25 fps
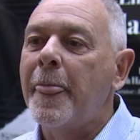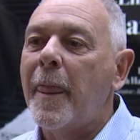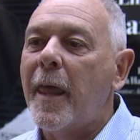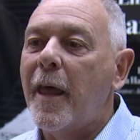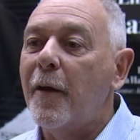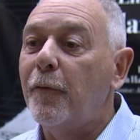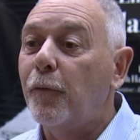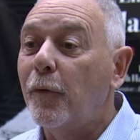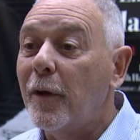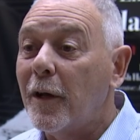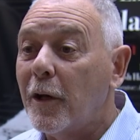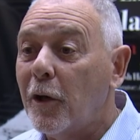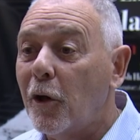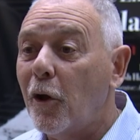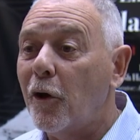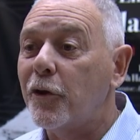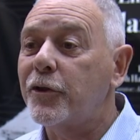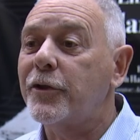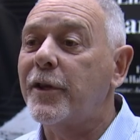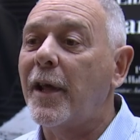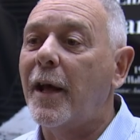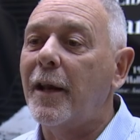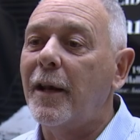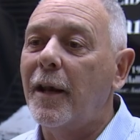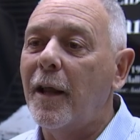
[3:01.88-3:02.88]
If we had
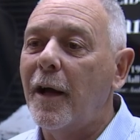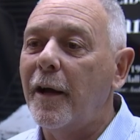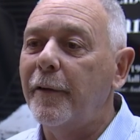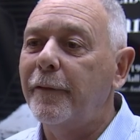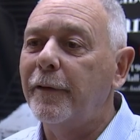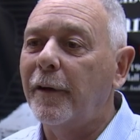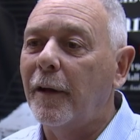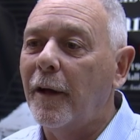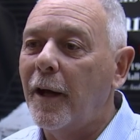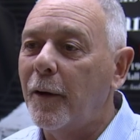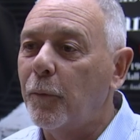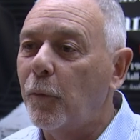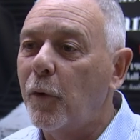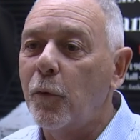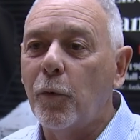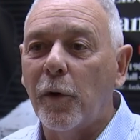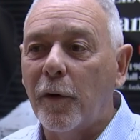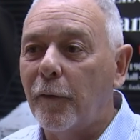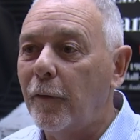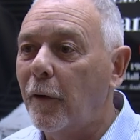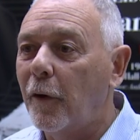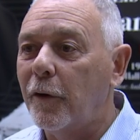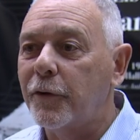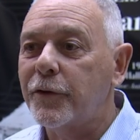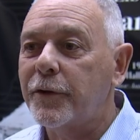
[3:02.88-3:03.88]
lost that lifeline, we would
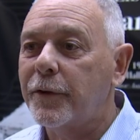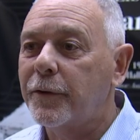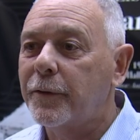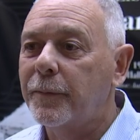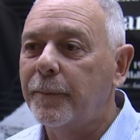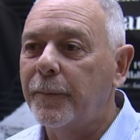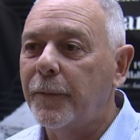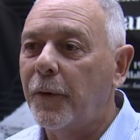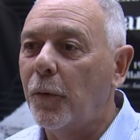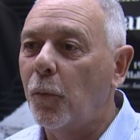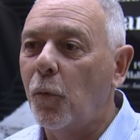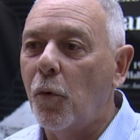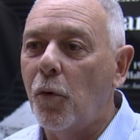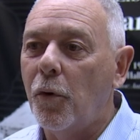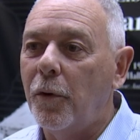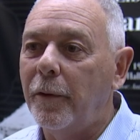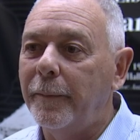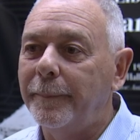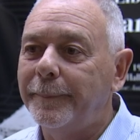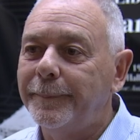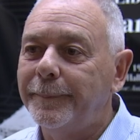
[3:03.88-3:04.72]
have lost the war.